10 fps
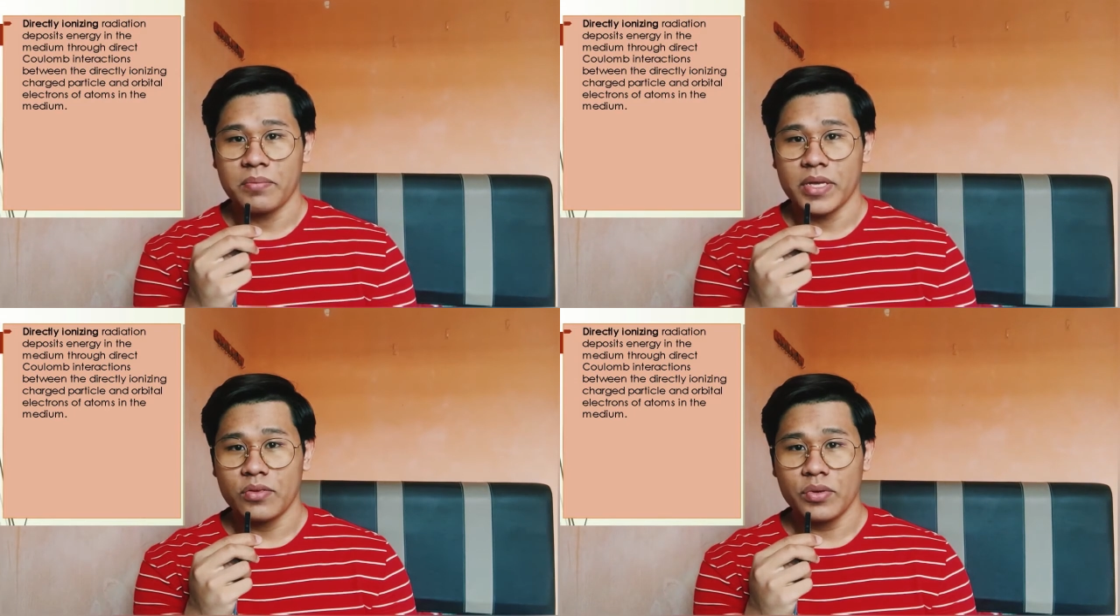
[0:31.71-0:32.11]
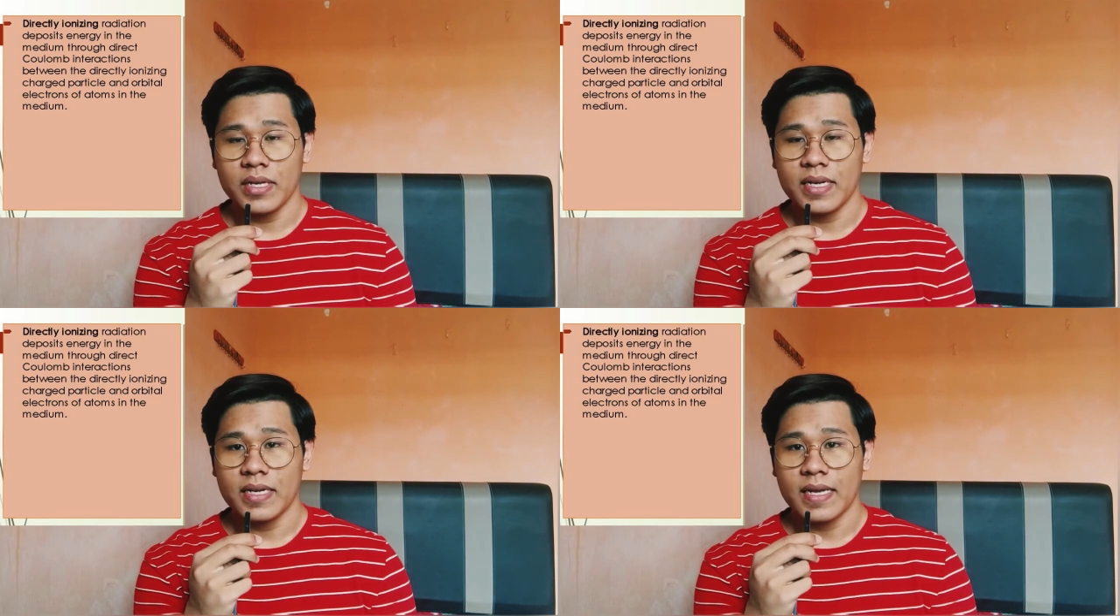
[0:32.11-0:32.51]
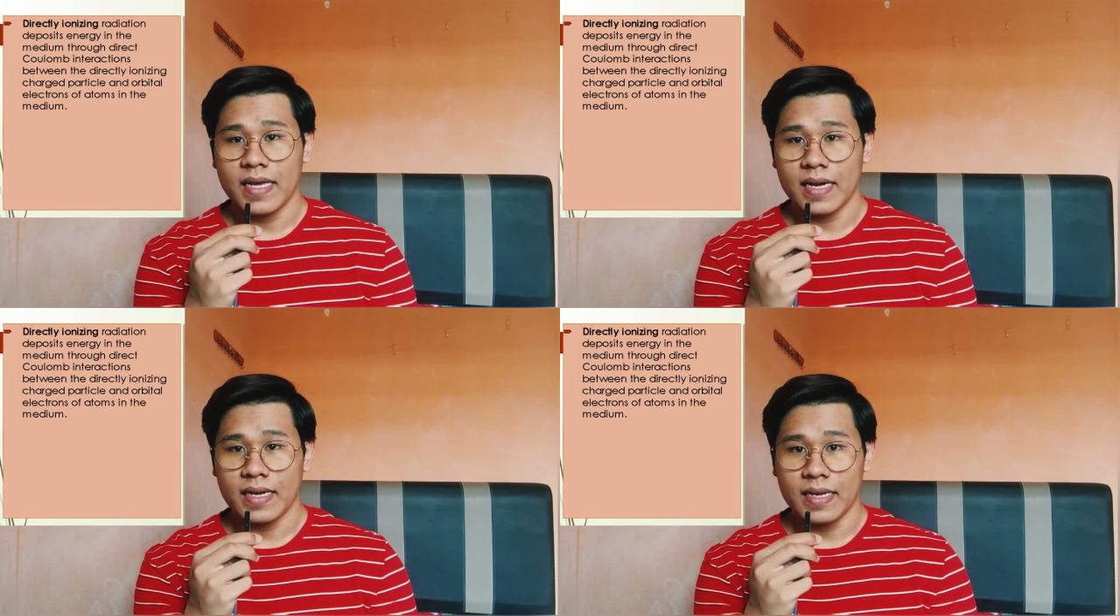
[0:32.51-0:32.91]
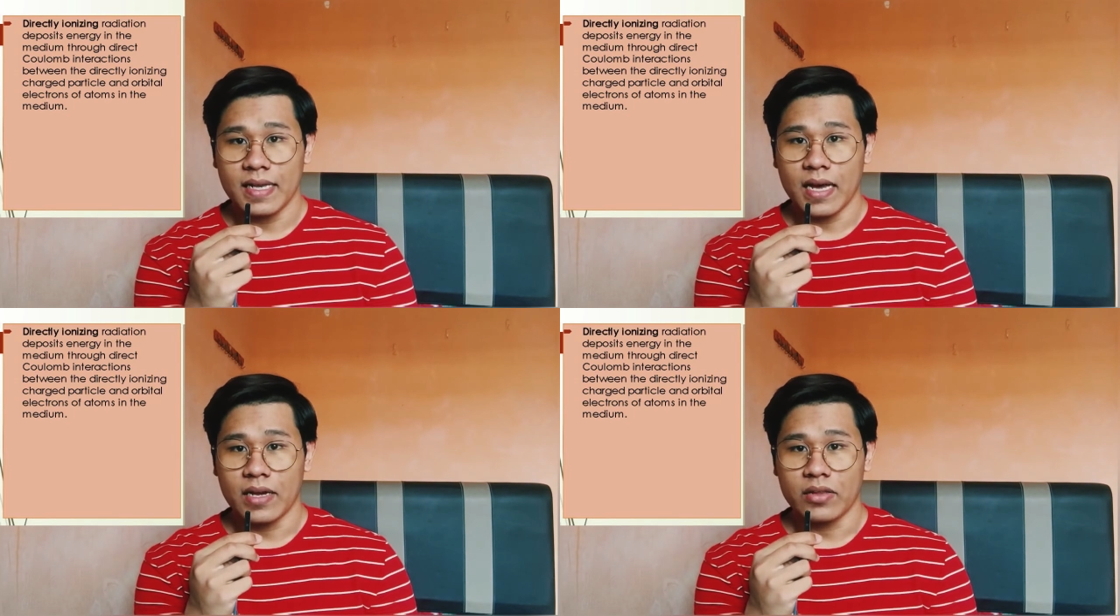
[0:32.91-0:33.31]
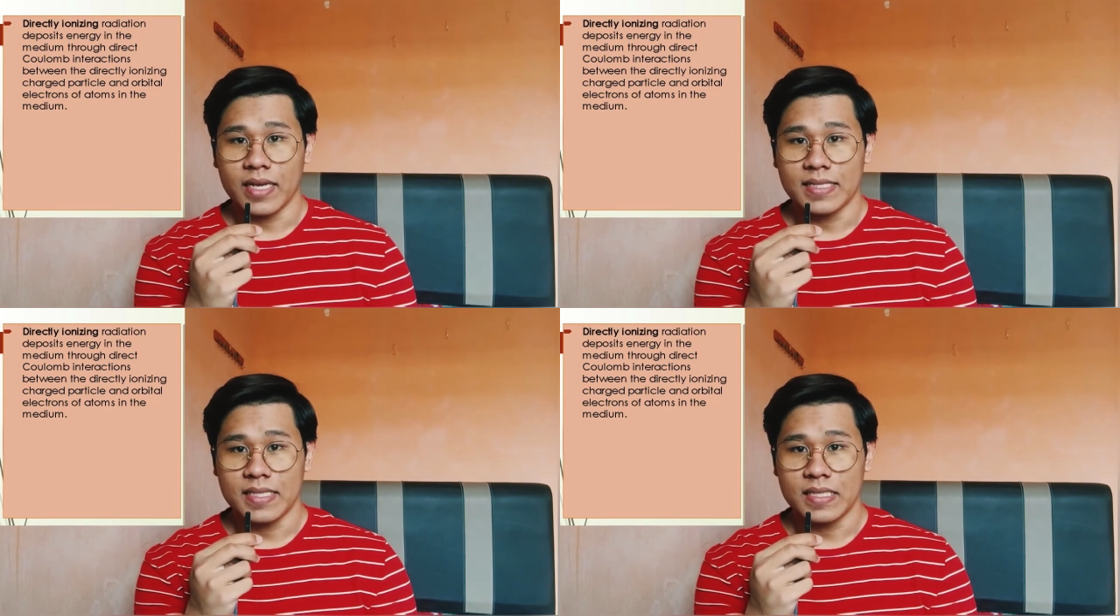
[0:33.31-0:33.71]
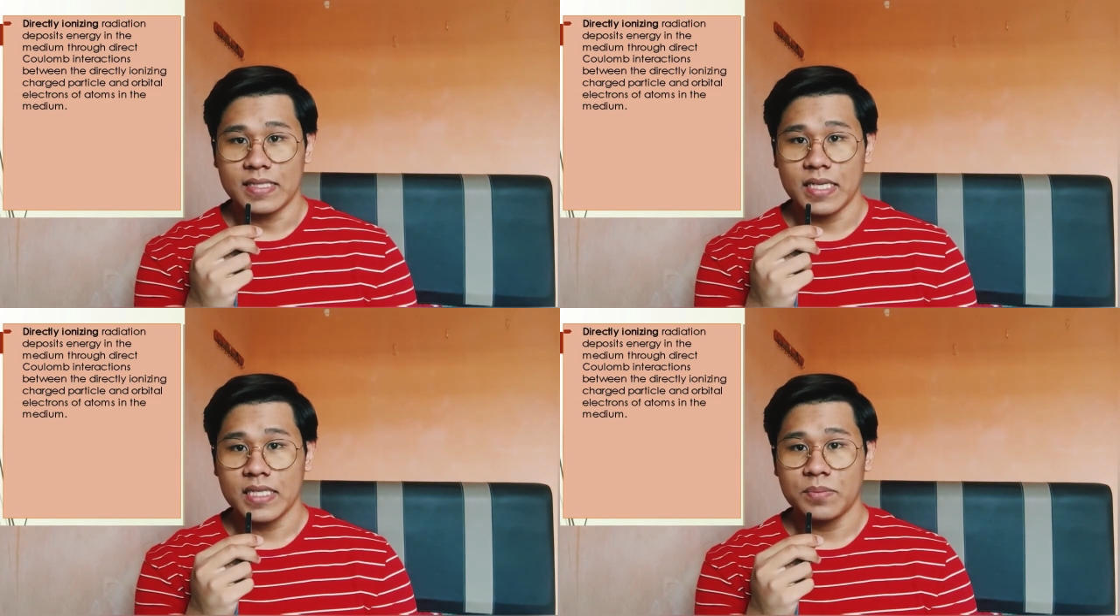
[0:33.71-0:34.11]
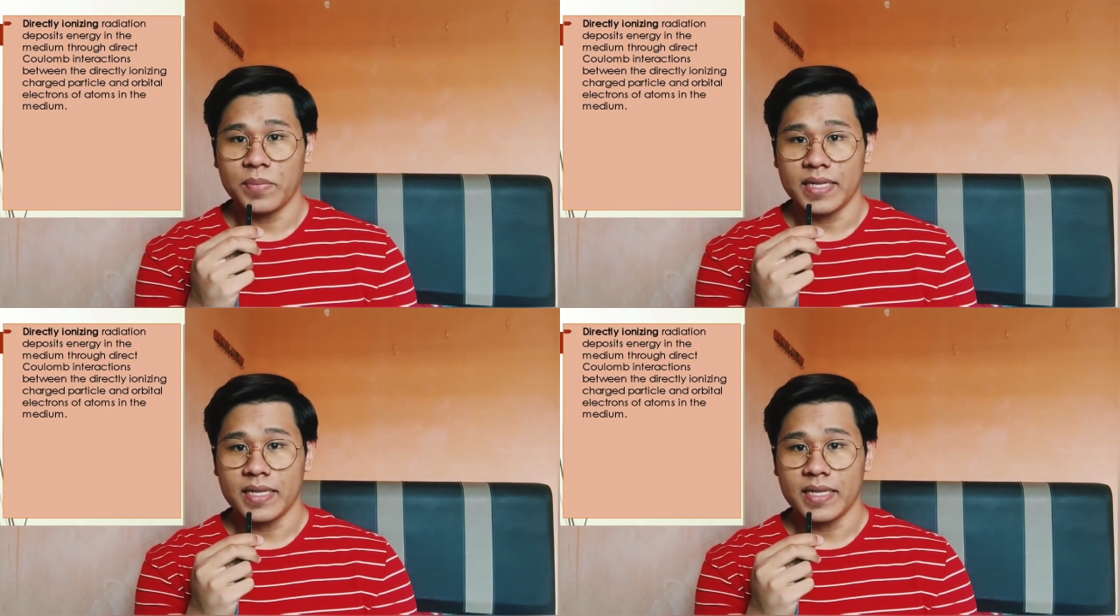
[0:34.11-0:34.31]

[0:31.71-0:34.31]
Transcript: between the directly ionizing charged